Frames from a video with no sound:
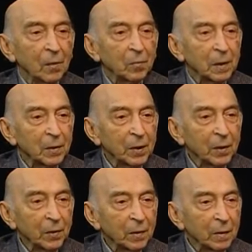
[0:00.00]

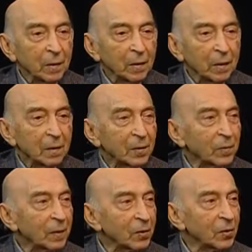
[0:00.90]
particularly the
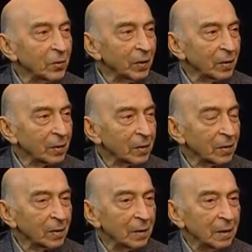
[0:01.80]
first 2
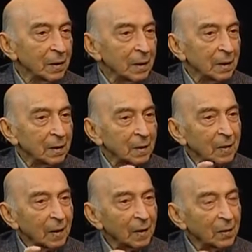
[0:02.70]
years. The
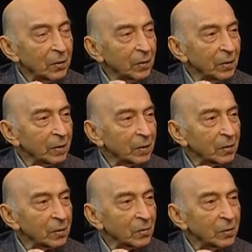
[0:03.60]
second 2
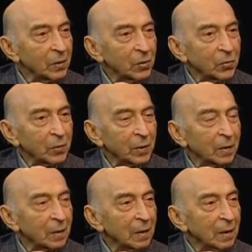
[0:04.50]
years, which
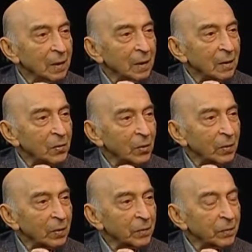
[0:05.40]
were sort
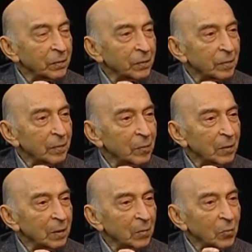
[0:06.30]
of
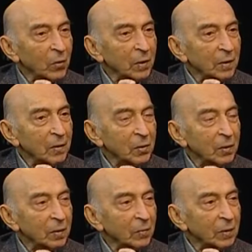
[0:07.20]
more
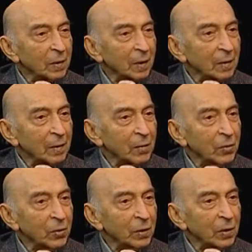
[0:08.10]
concerned with electrical
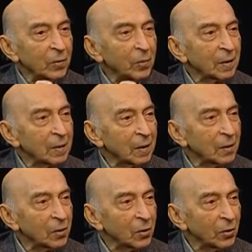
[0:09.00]
engineering, was
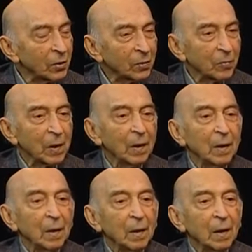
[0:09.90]
less good.
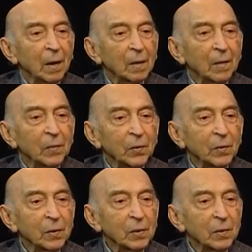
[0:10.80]
And of
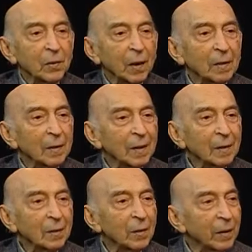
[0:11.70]
course, at
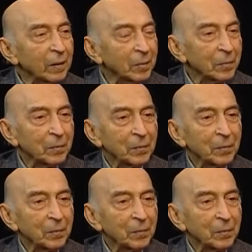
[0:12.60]
that time,